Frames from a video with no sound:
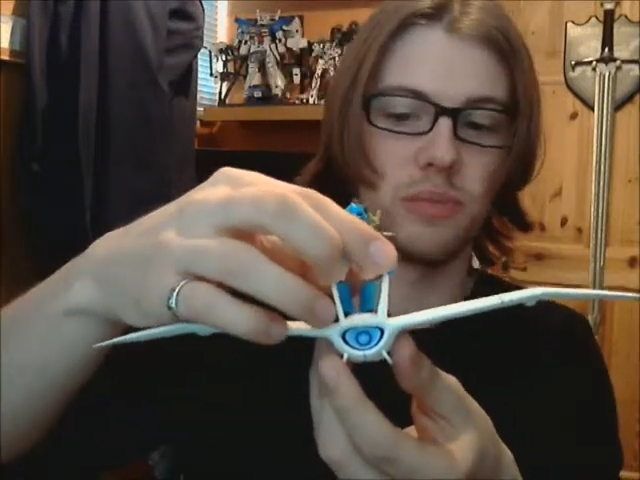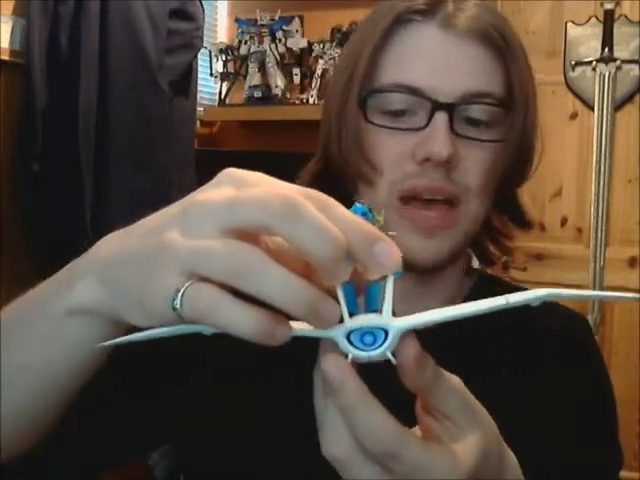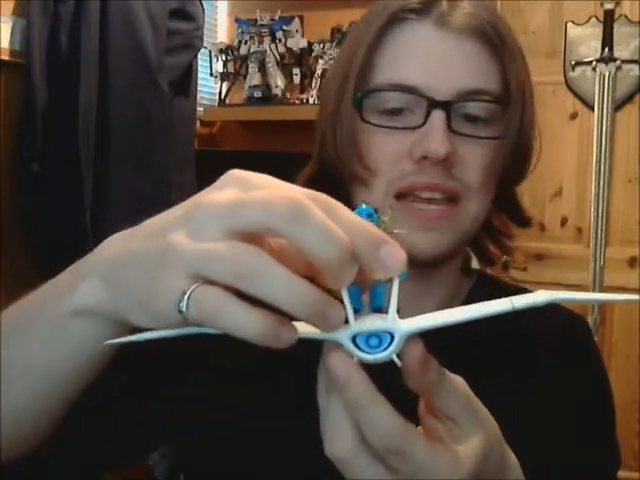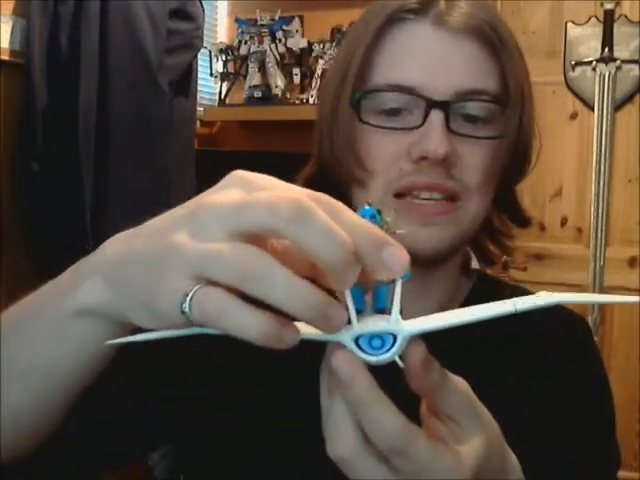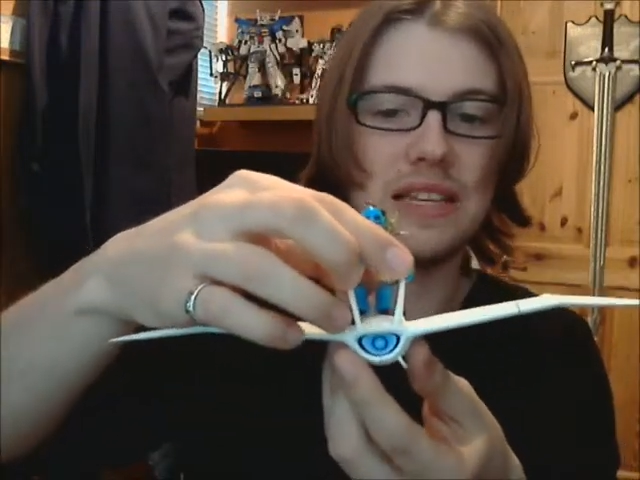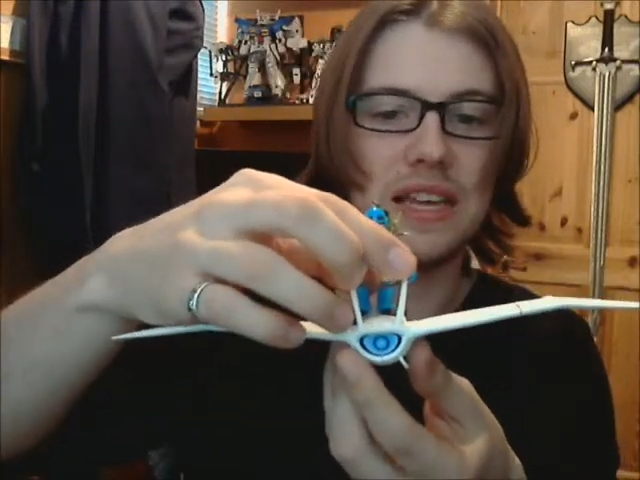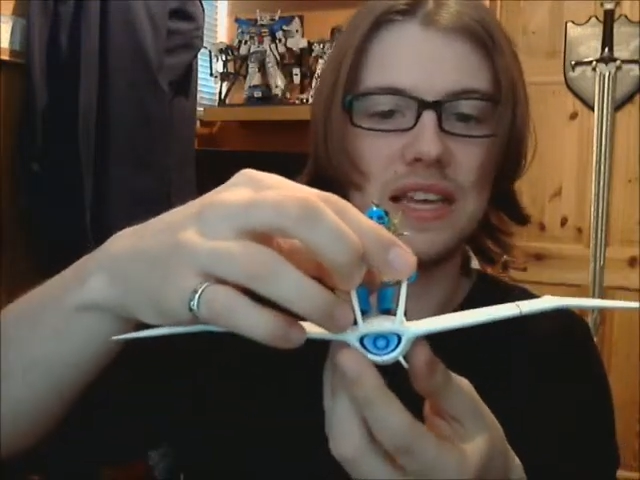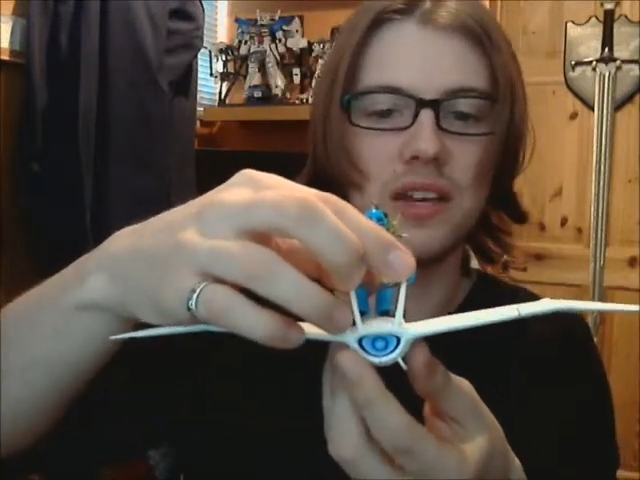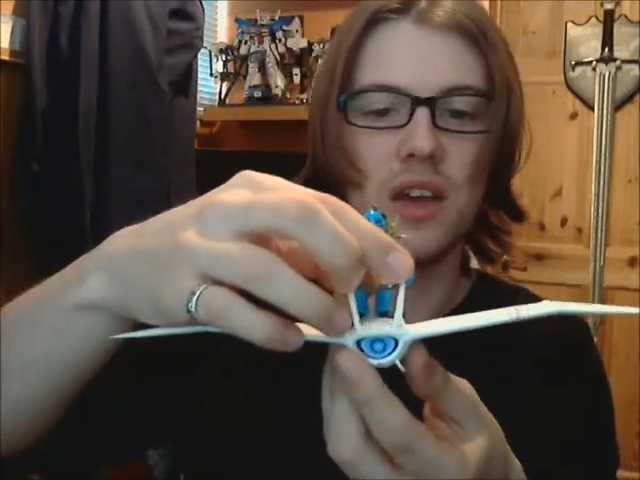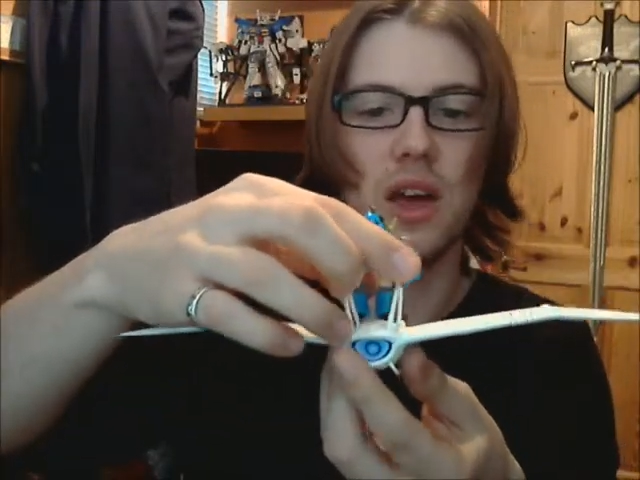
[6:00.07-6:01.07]

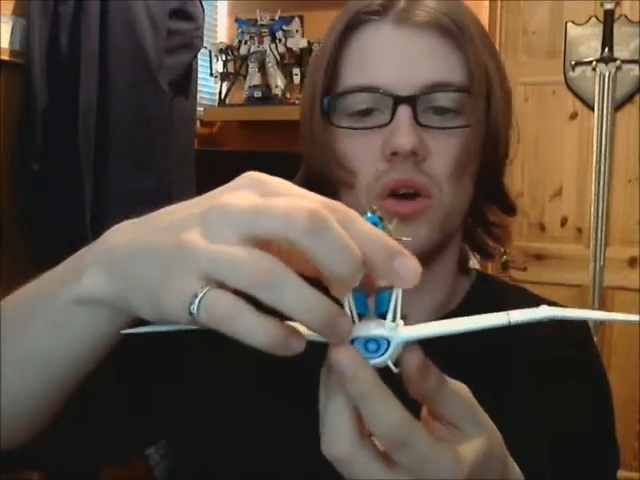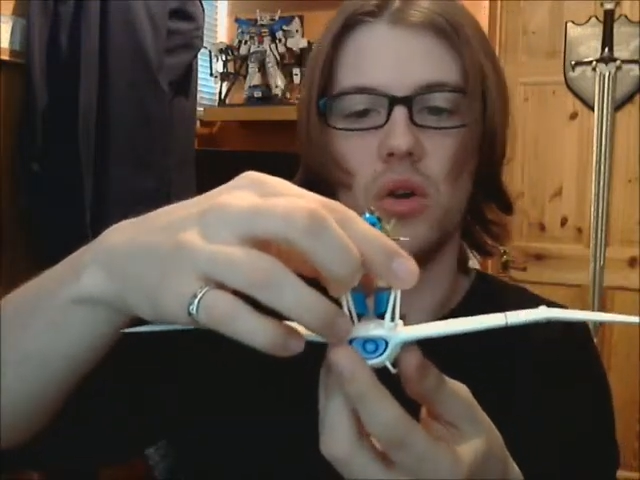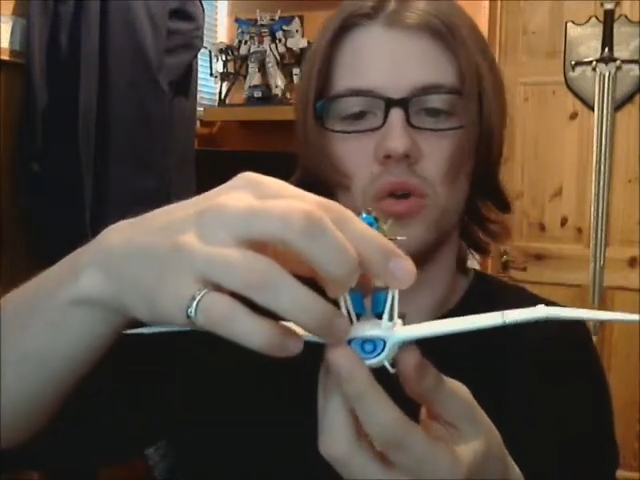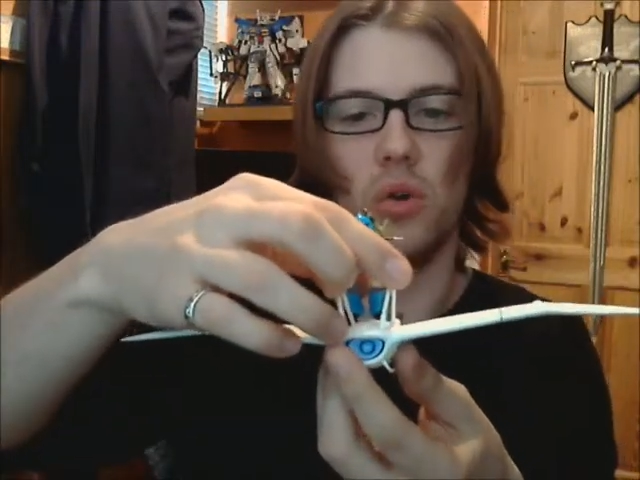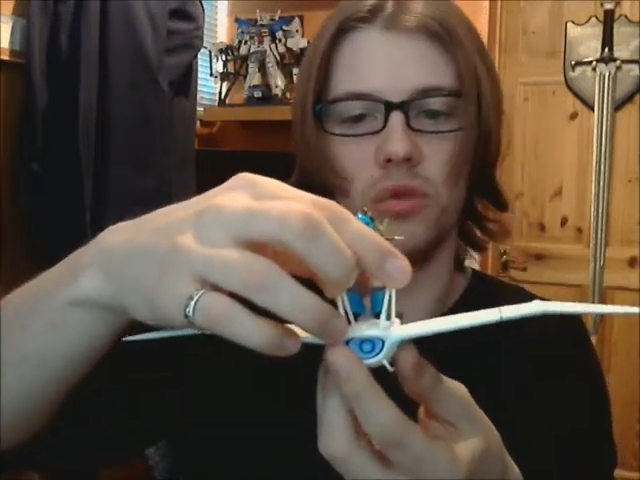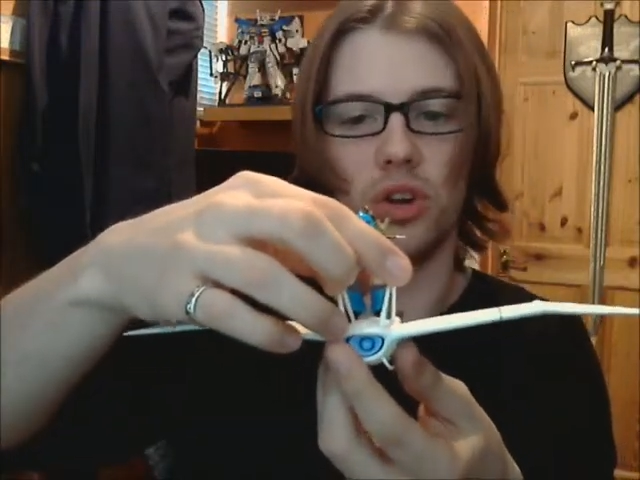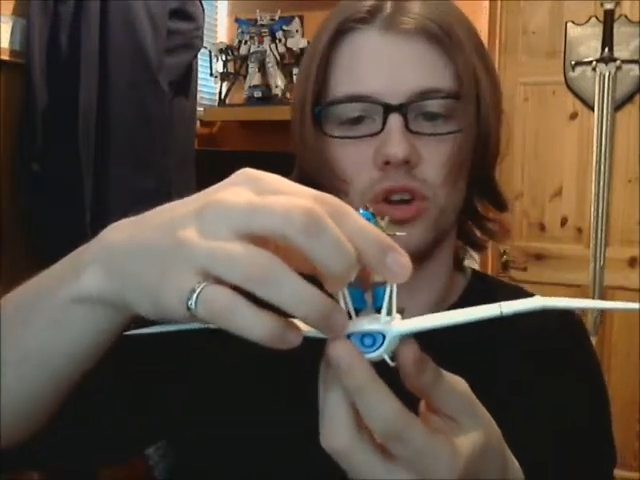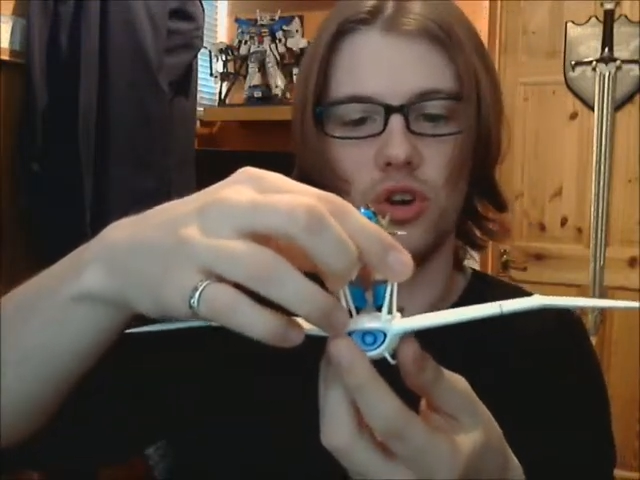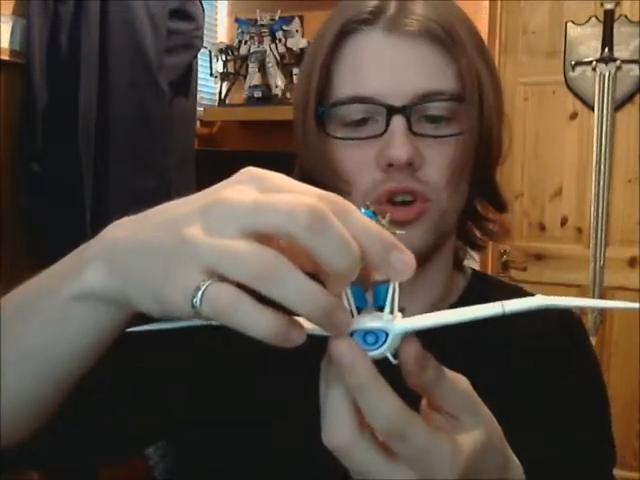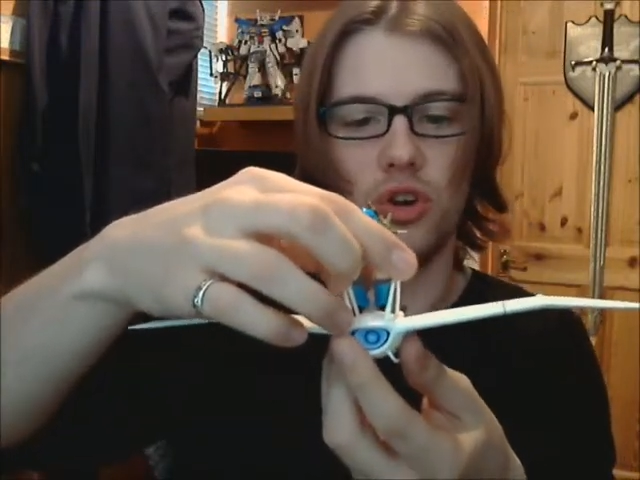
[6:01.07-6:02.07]
painting, or the
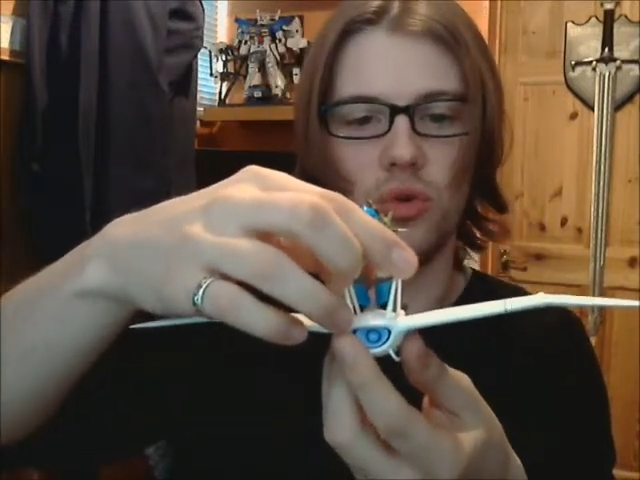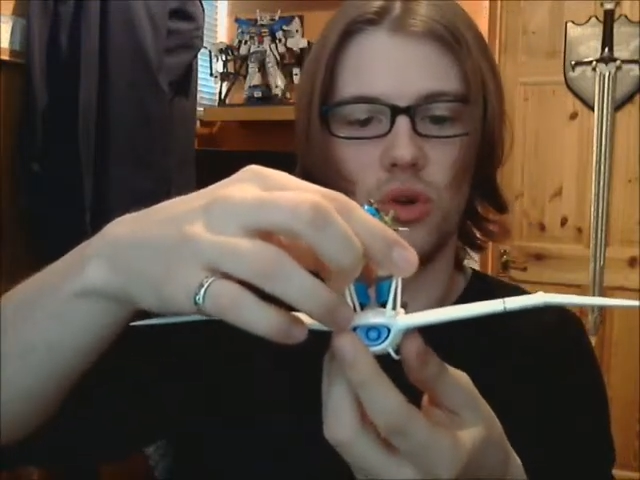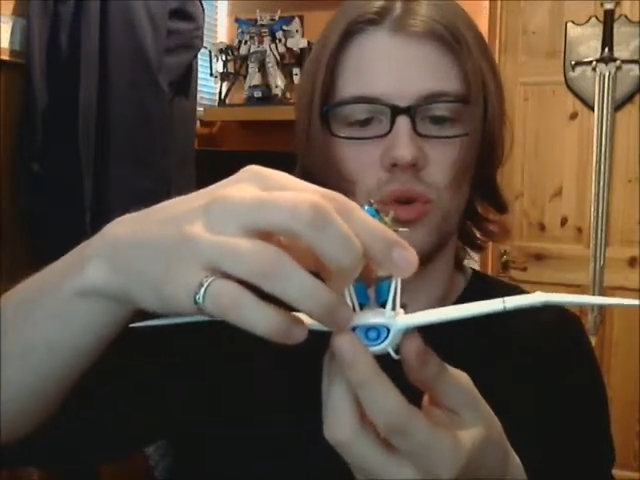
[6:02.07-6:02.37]
glue, or